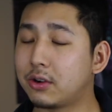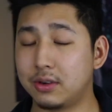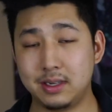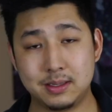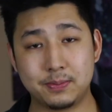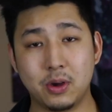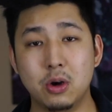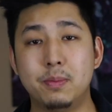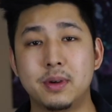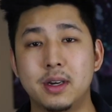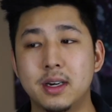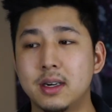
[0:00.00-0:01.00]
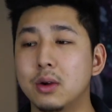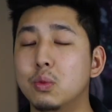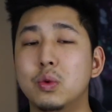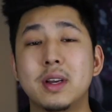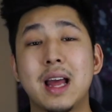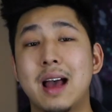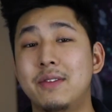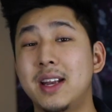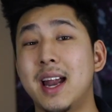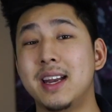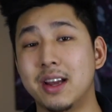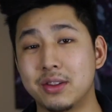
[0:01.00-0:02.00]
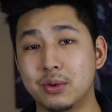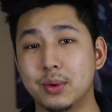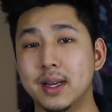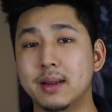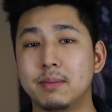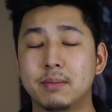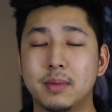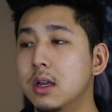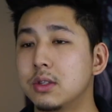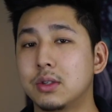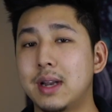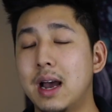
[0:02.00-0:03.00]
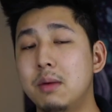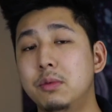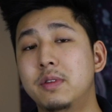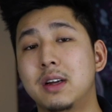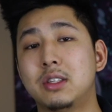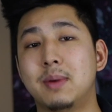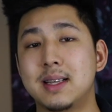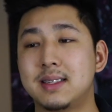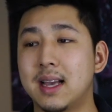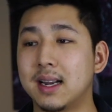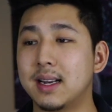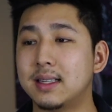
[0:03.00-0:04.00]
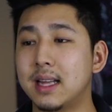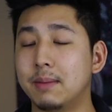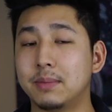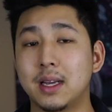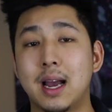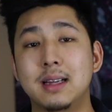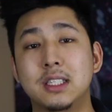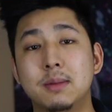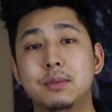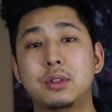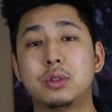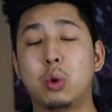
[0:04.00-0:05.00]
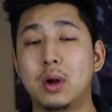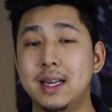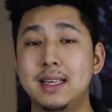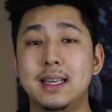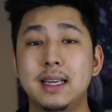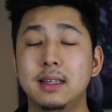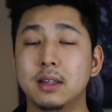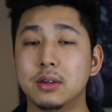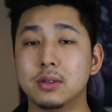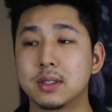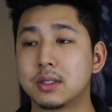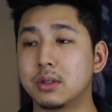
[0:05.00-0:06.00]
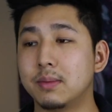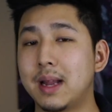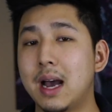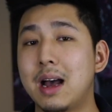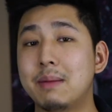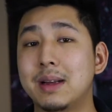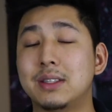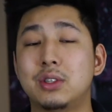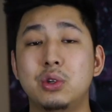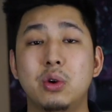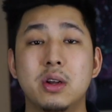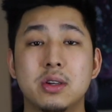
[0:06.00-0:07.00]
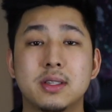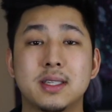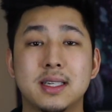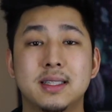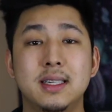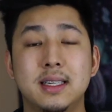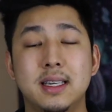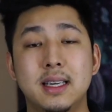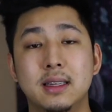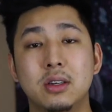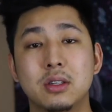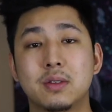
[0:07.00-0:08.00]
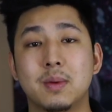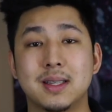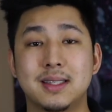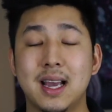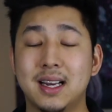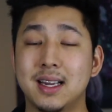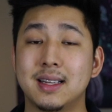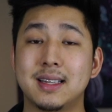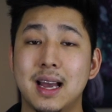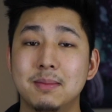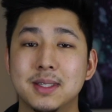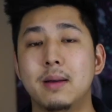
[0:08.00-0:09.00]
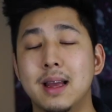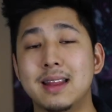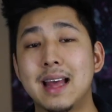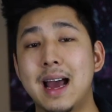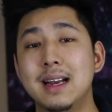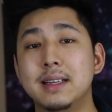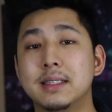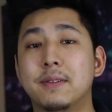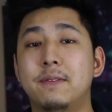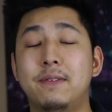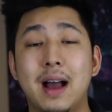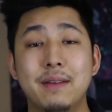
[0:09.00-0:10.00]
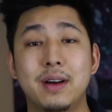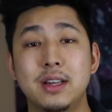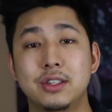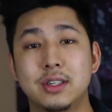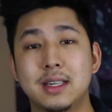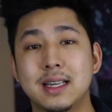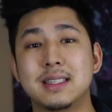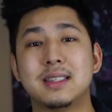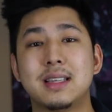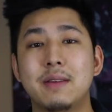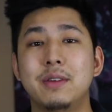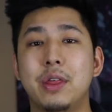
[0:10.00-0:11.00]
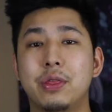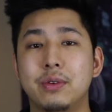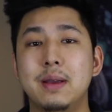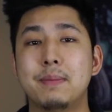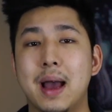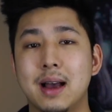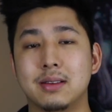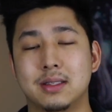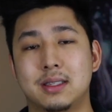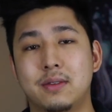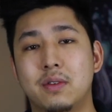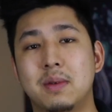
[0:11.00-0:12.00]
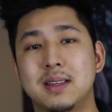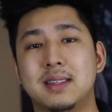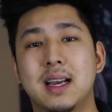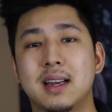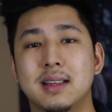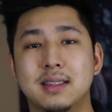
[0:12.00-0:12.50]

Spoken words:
crisp opener, wouldn't have it any other way. So now I'll move on to my second attempt. I jumped 20 kilos, so now I'm at 260 kilos for my second attempt, and that is 573 pounds for my second